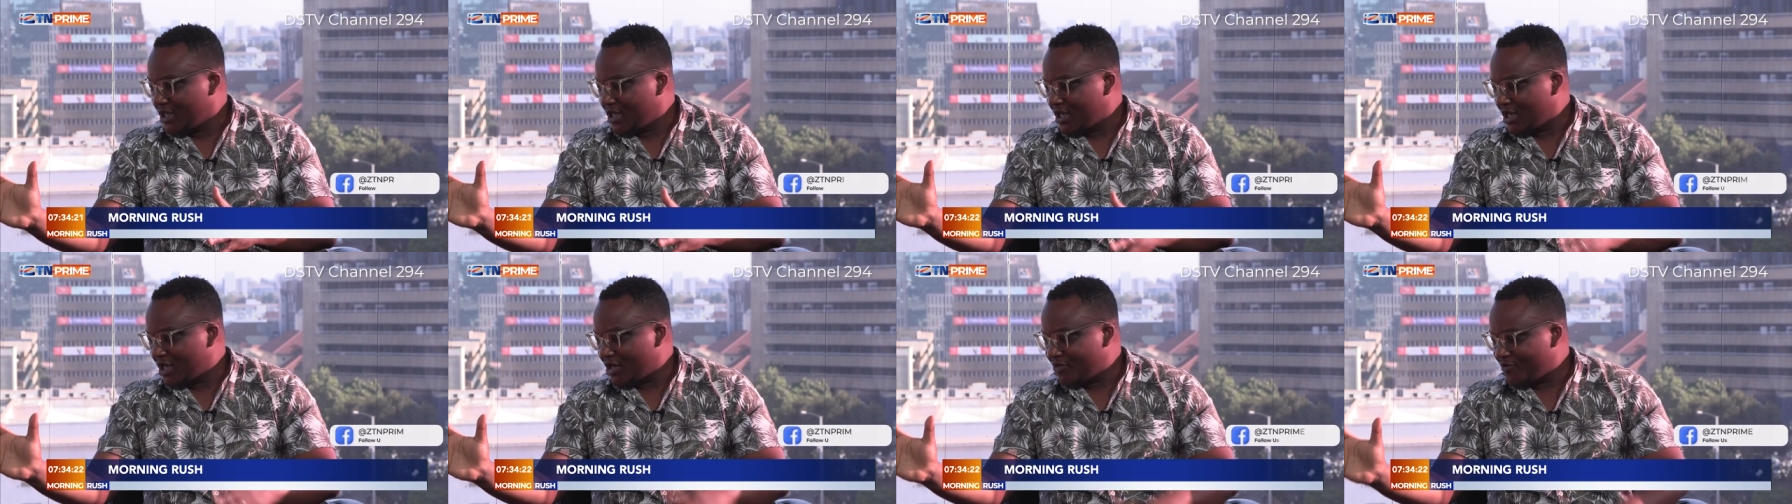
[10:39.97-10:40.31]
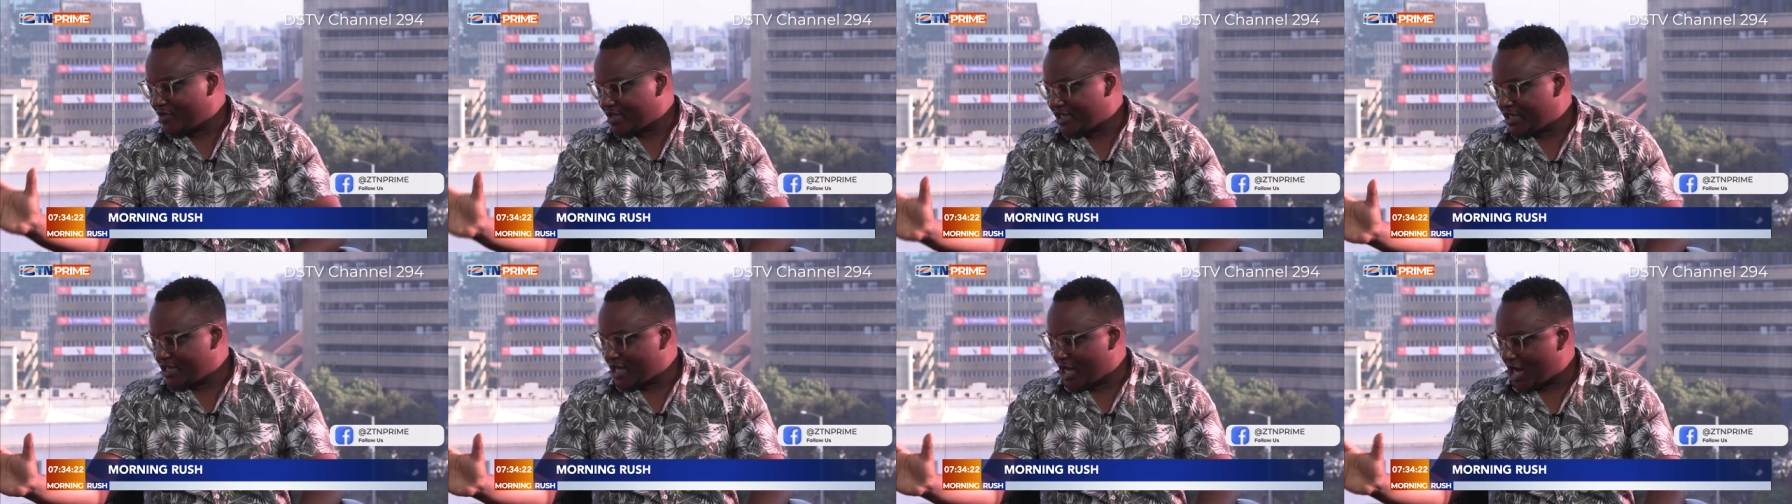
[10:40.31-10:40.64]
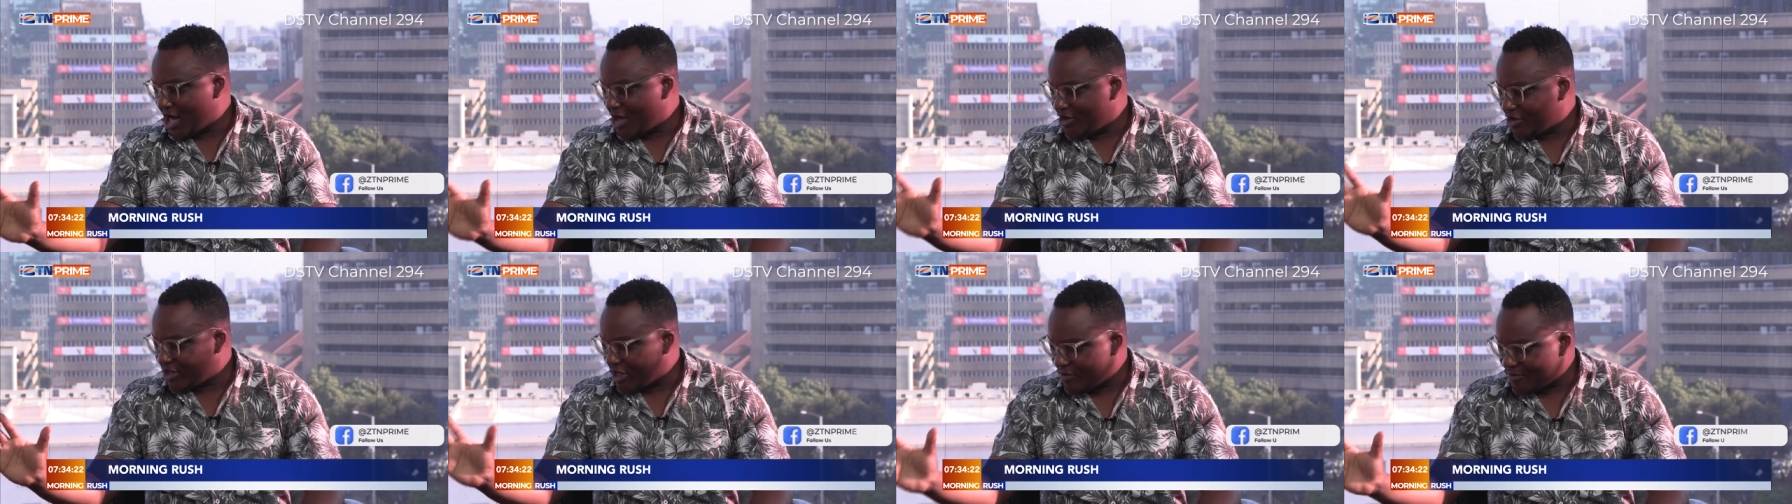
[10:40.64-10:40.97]
uh, Ricky,
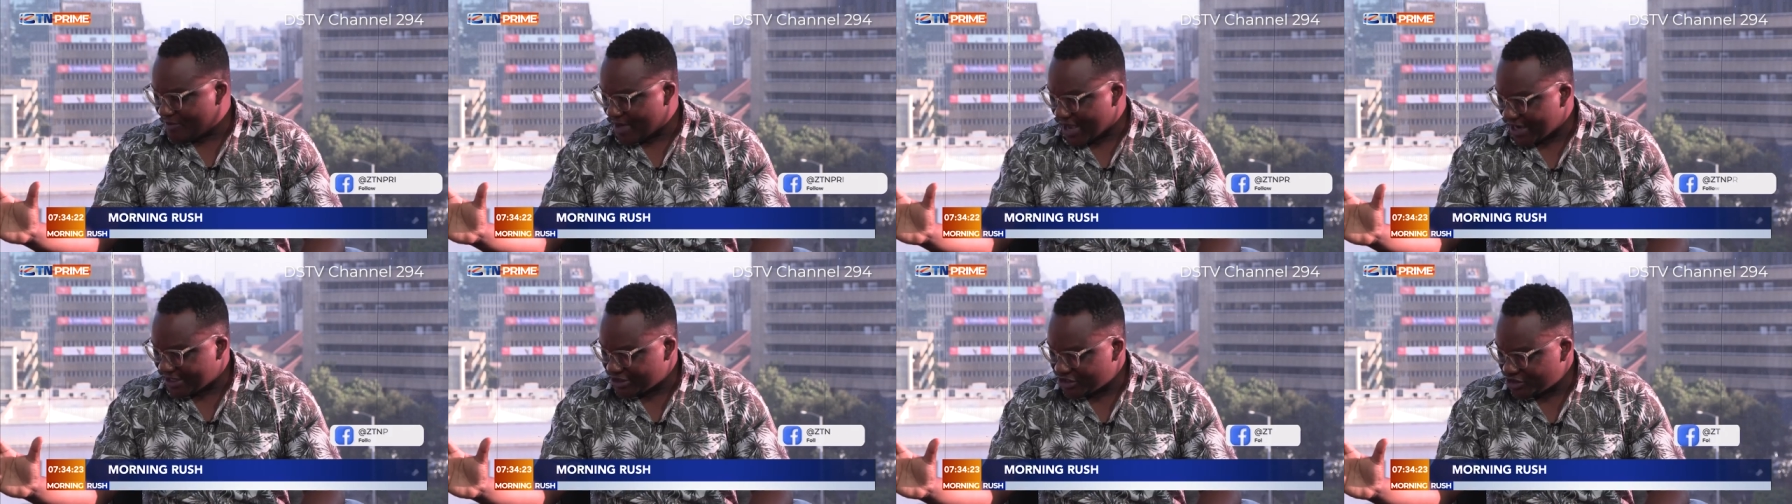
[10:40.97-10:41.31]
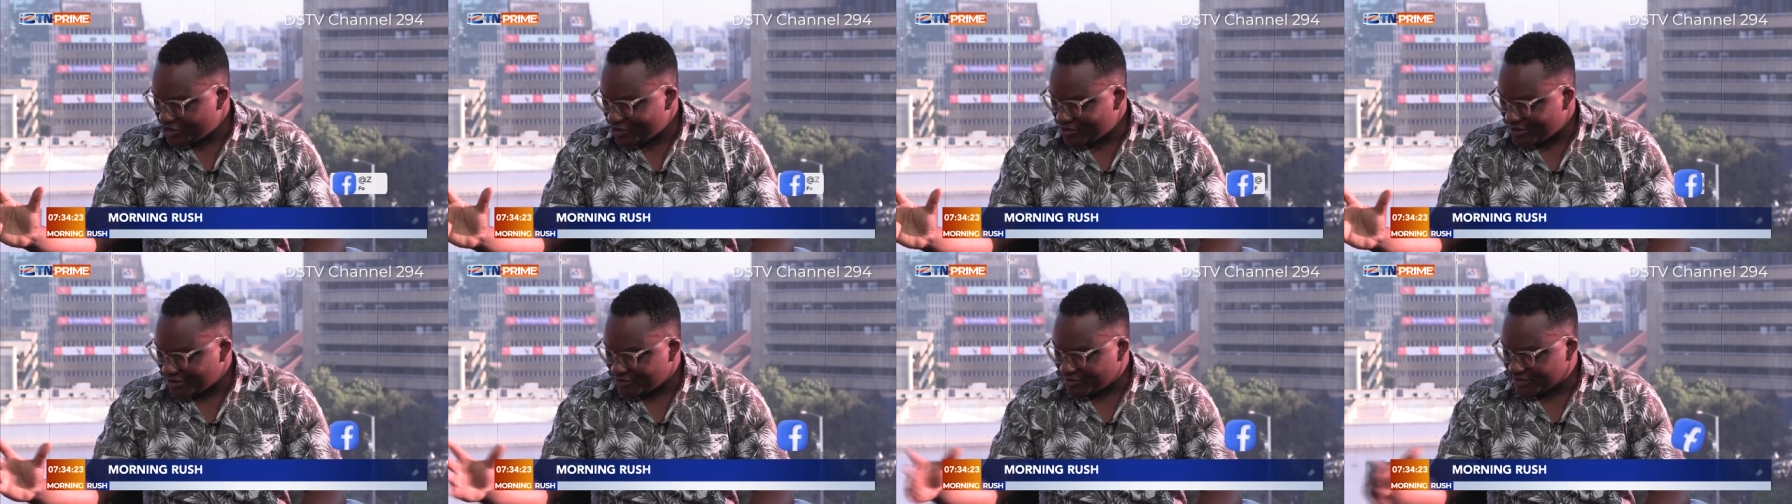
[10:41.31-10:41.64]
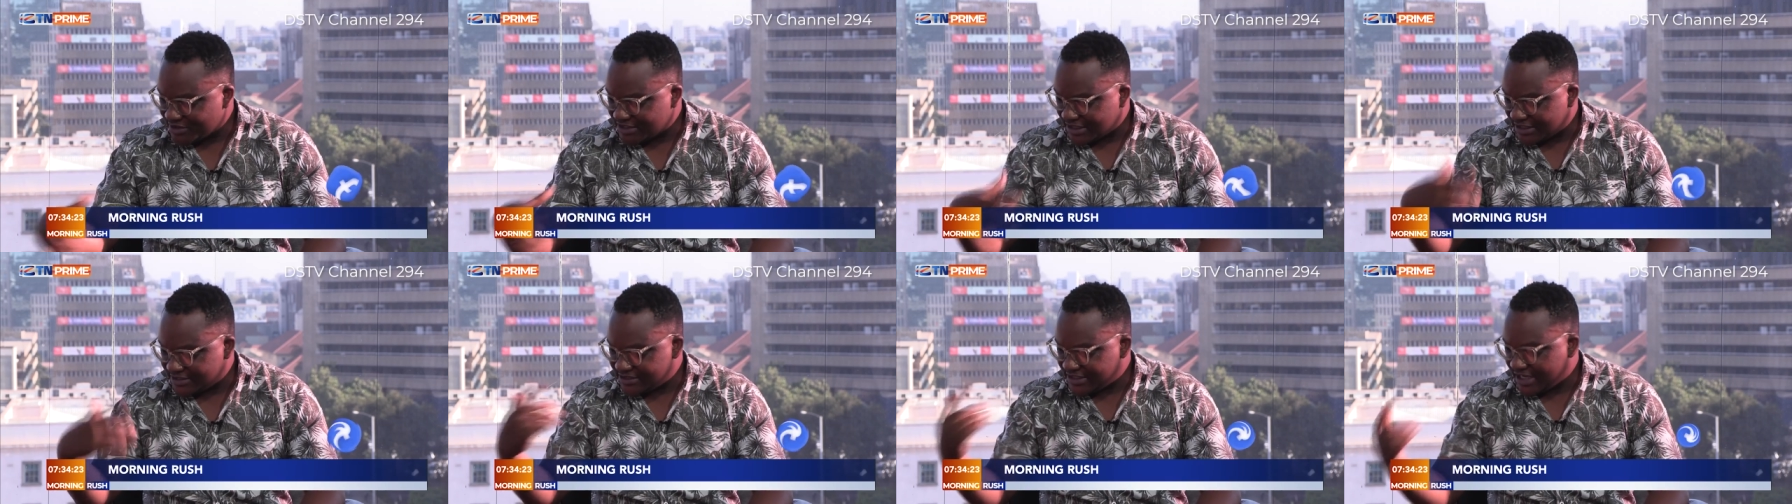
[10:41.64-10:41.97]
I'll come back to you as we
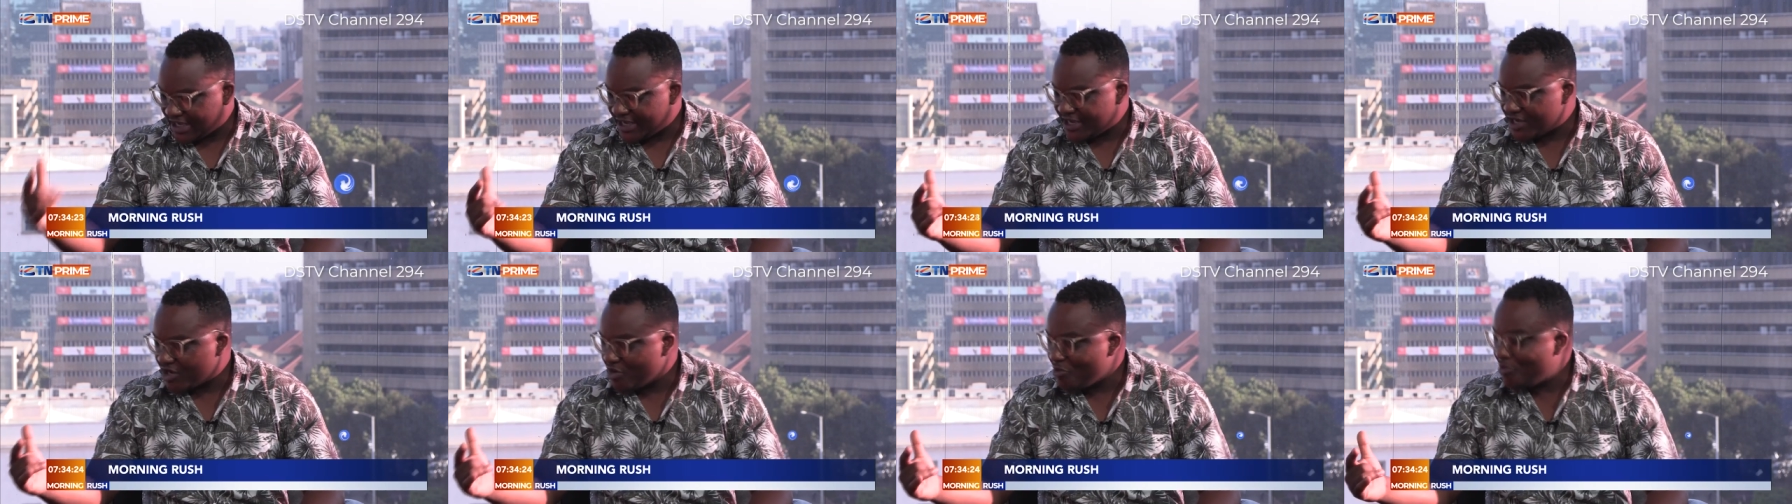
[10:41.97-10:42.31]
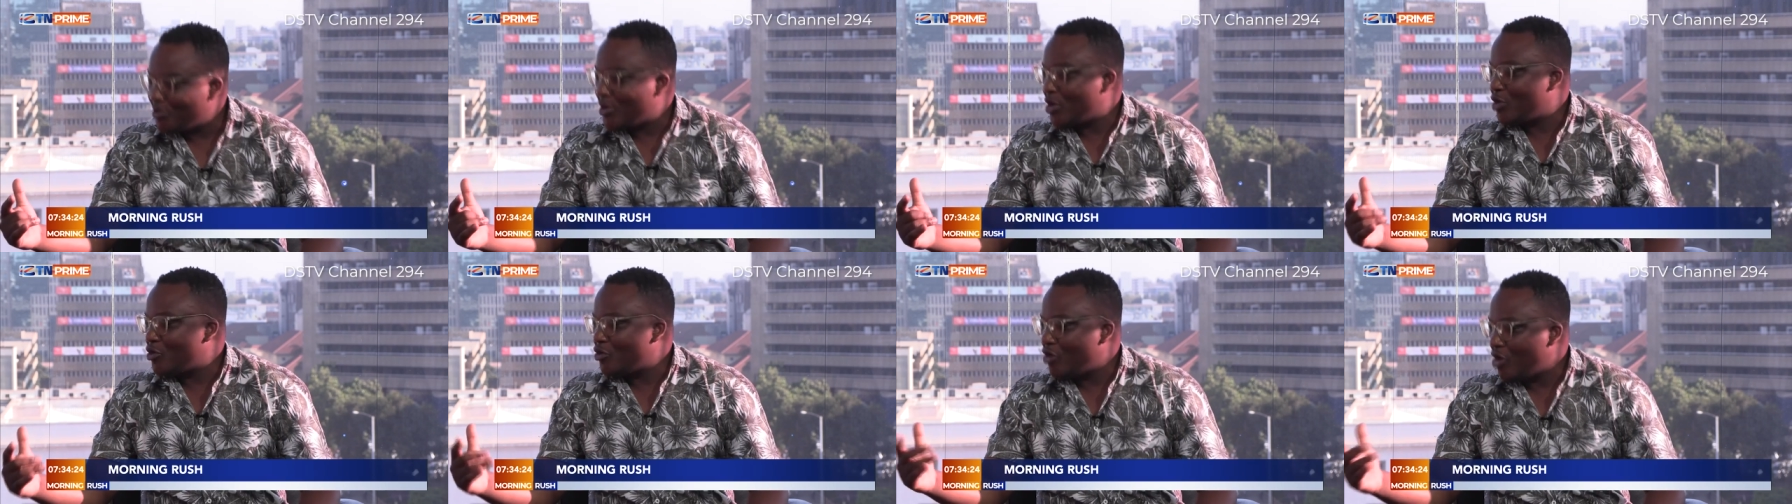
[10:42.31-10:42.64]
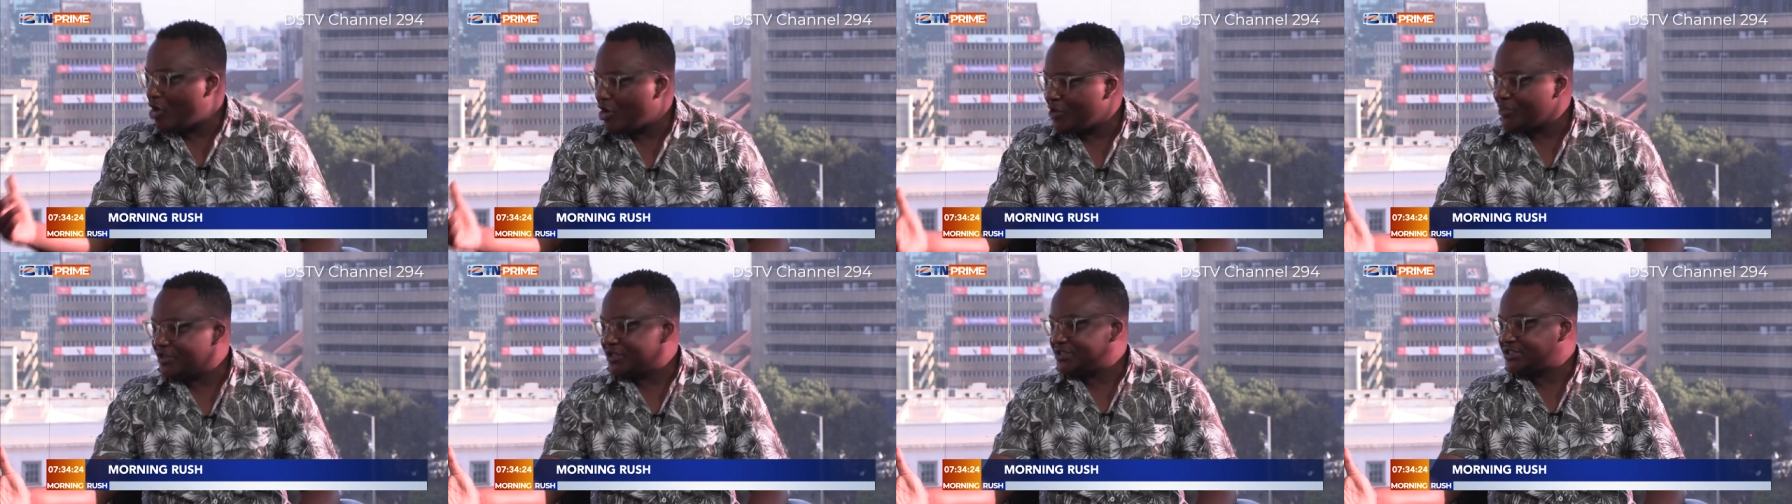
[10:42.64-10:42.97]
start tying a bow
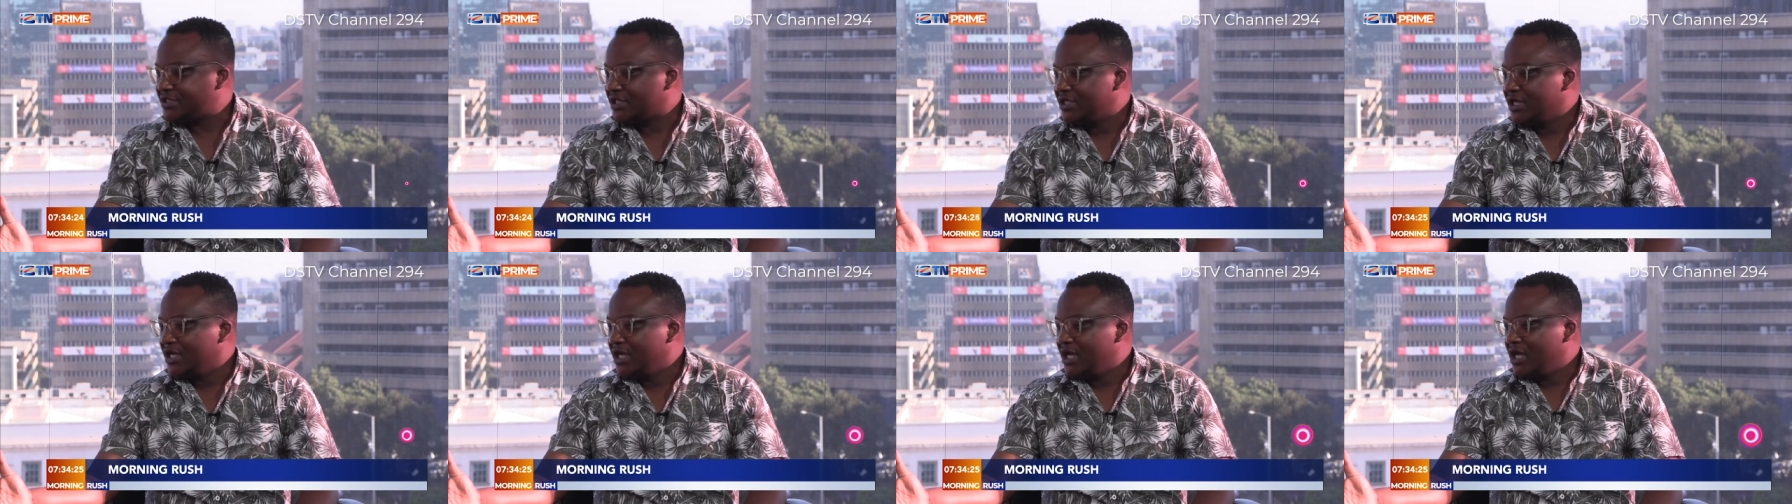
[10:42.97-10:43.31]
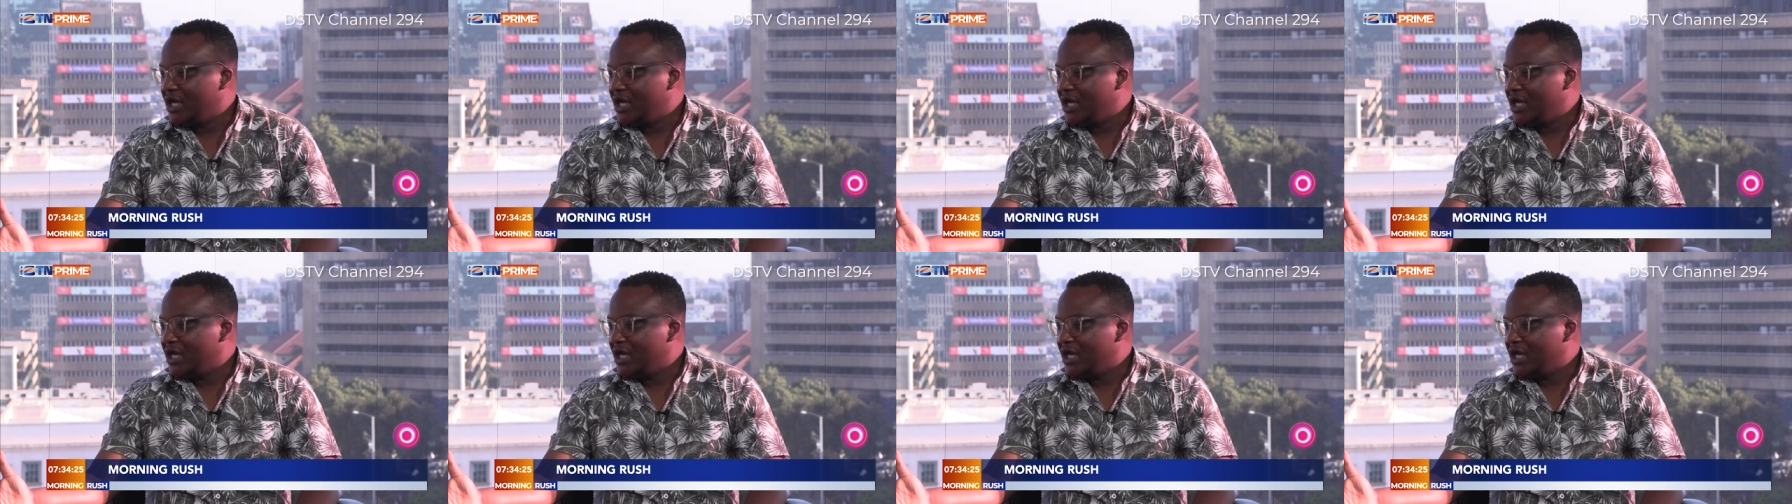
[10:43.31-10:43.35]
on this.